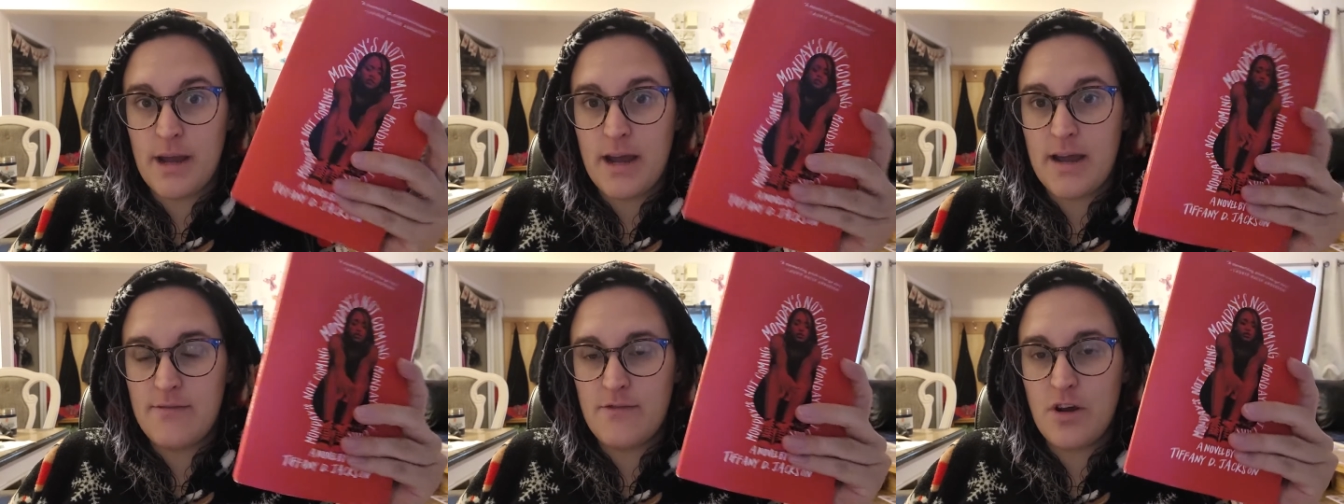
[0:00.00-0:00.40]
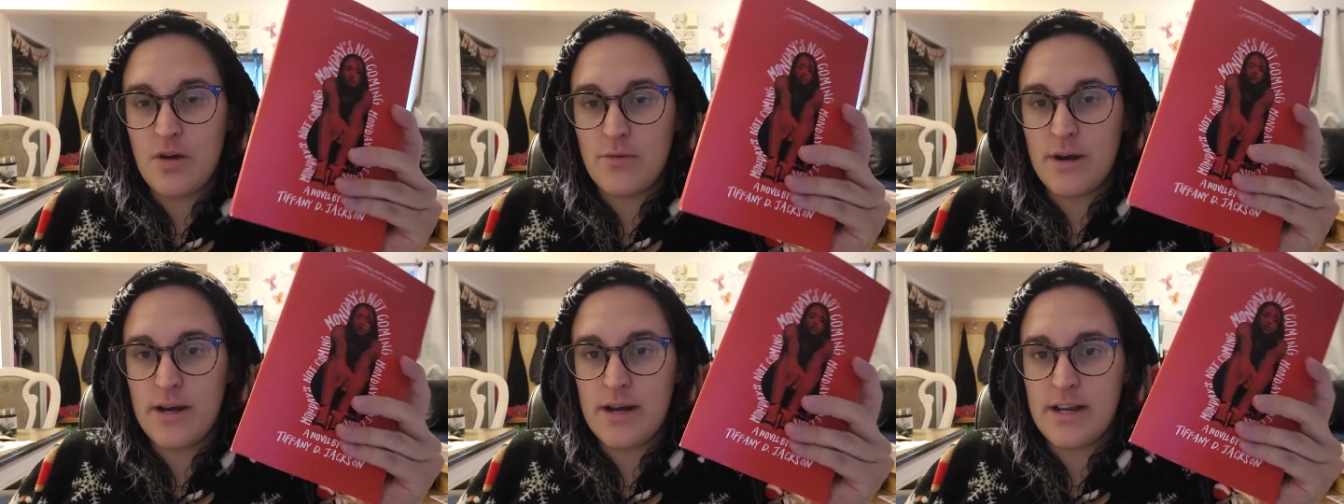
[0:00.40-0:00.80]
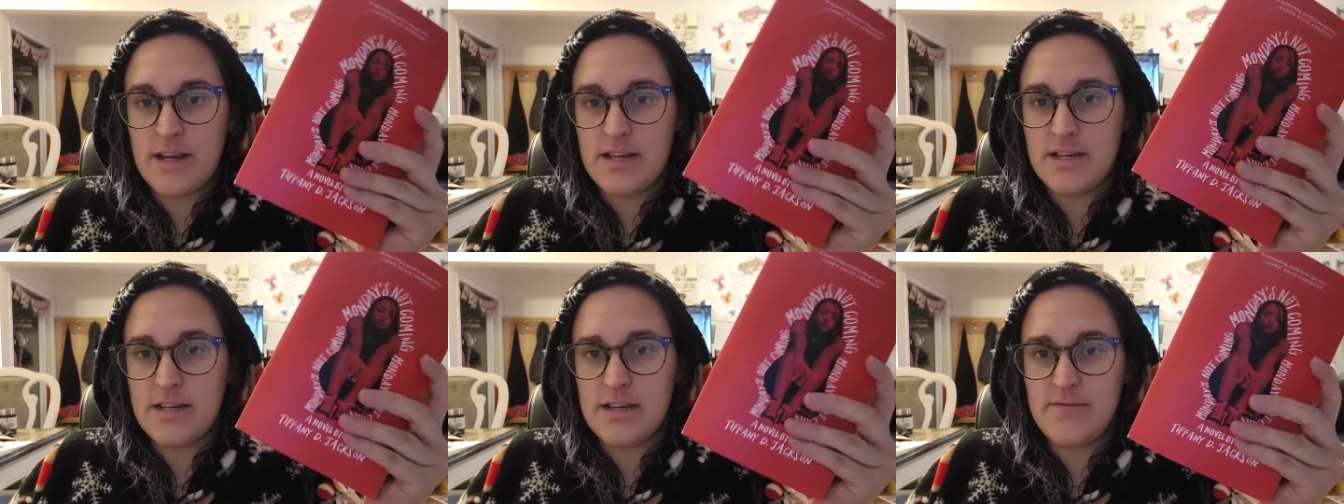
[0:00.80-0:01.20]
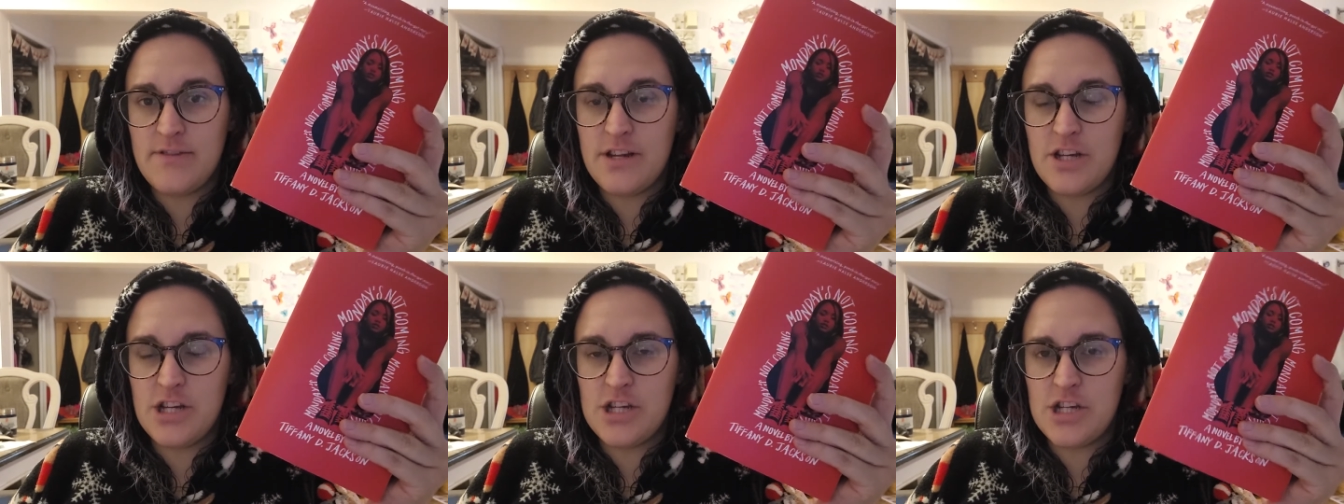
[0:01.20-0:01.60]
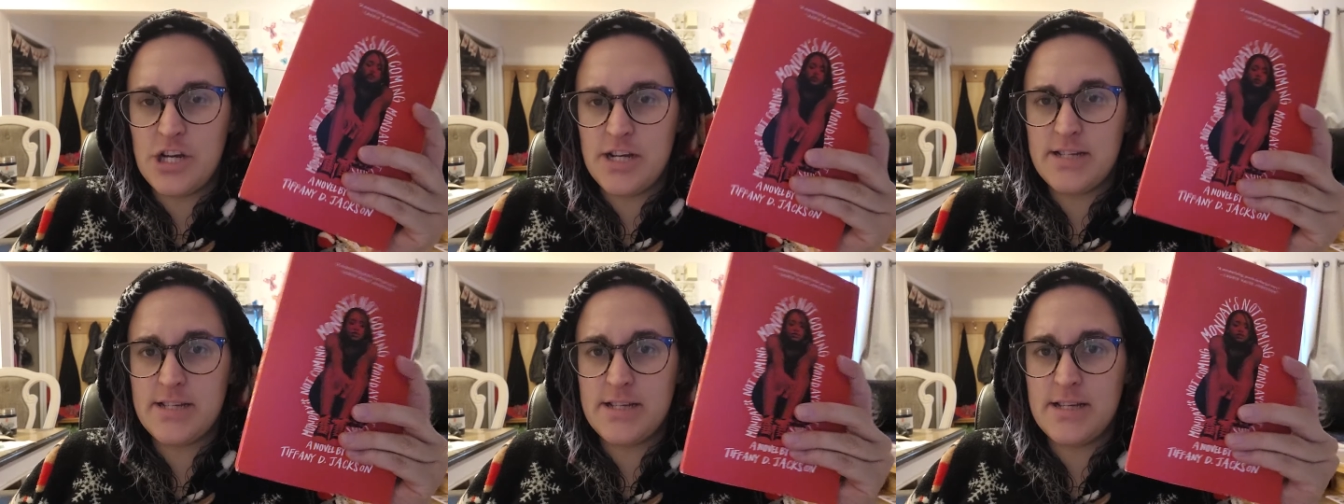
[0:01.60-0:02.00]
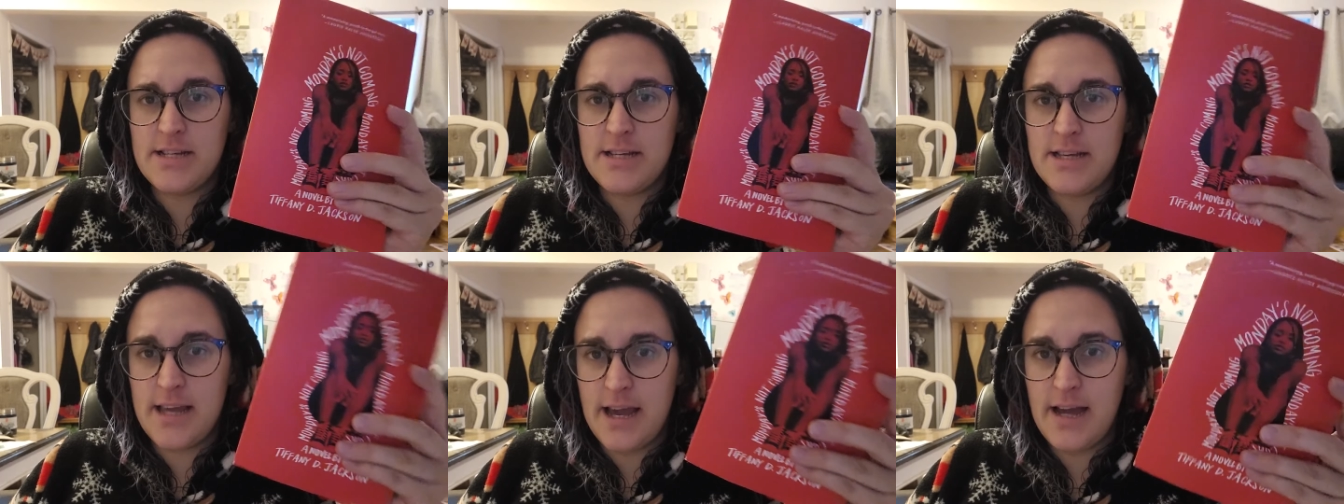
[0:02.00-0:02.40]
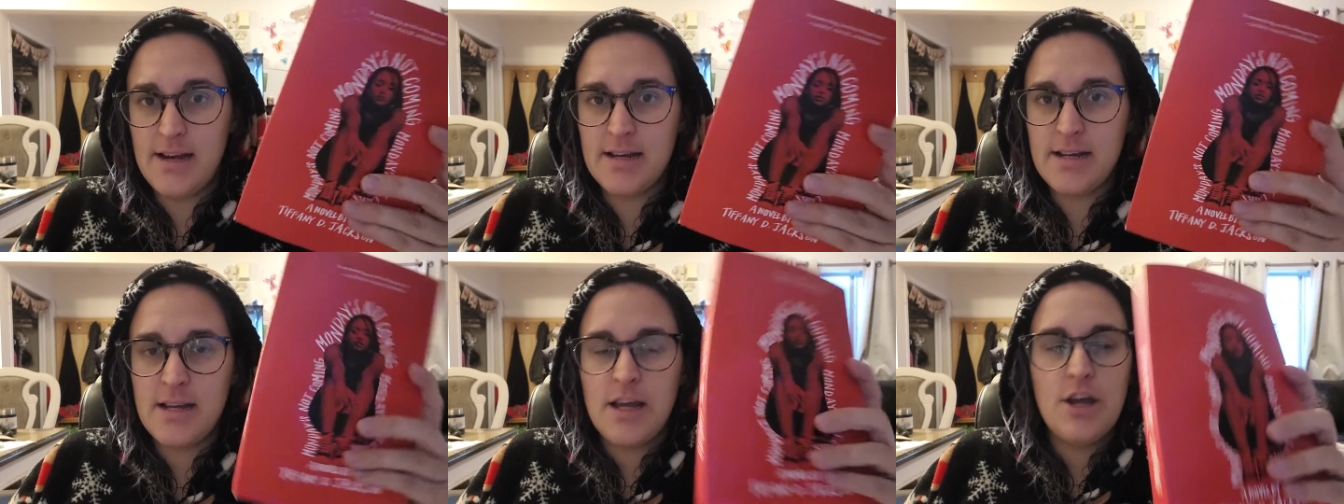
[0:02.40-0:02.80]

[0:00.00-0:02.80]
I have not read any Tiffany D. Jackson yet.